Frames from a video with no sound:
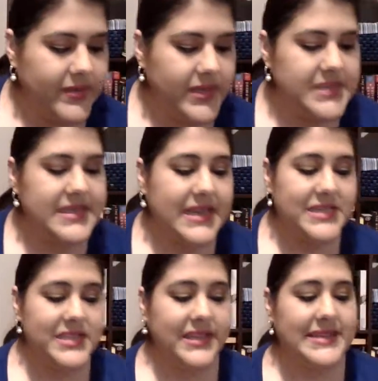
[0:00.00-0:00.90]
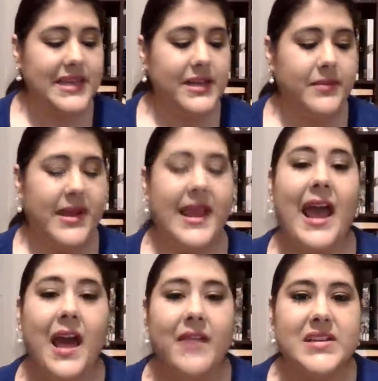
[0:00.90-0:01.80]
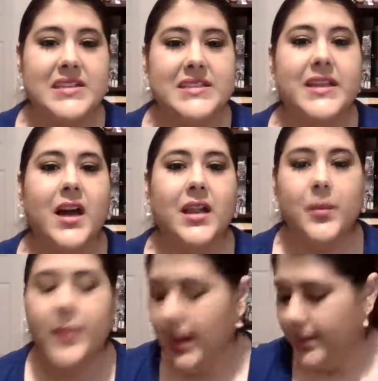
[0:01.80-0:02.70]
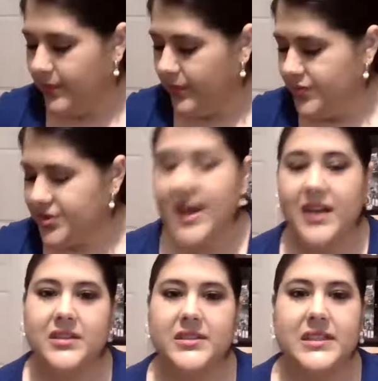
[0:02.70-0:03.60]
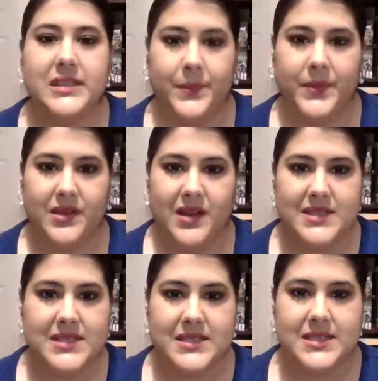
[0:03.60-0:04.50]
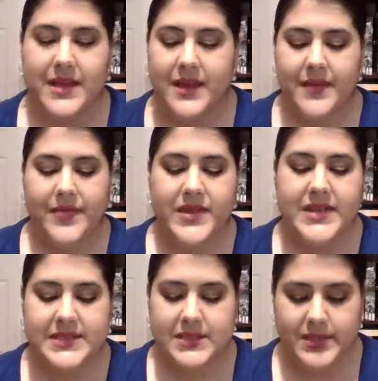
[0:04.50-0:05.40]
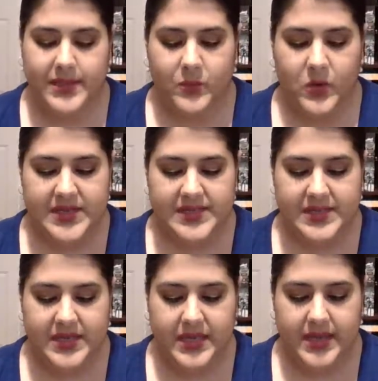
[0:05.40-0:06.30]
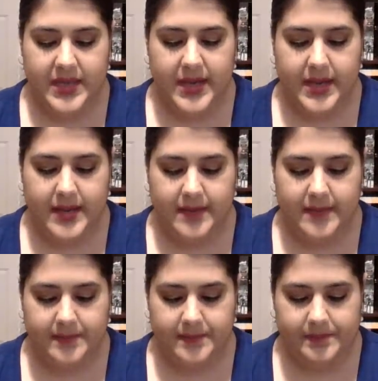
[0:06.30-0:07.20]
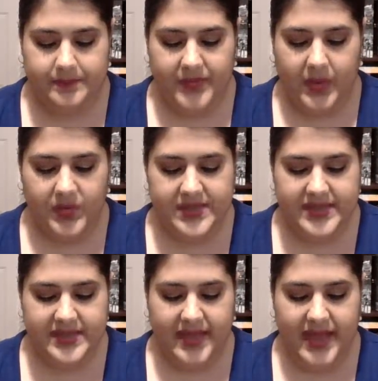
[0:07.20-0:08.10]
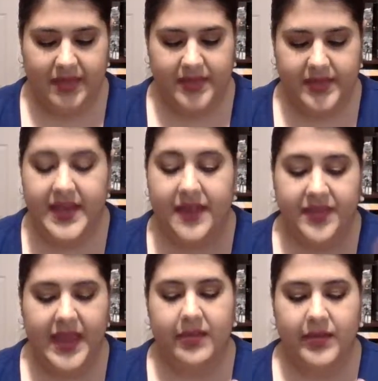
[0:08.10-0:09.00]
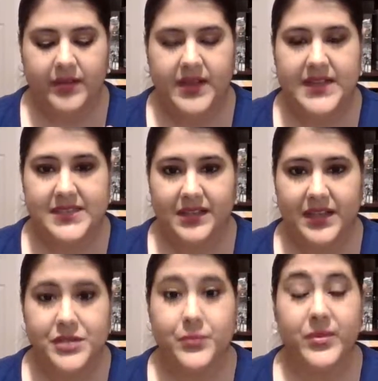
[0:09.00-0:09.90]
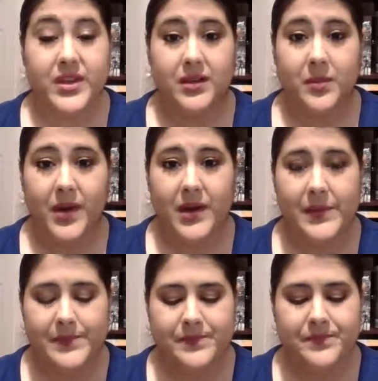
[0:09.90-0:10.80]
The second to last item I have is the ColourPop Moonchild Lip Gloss. This was the, the Kathleen Lights collection with ColourPop.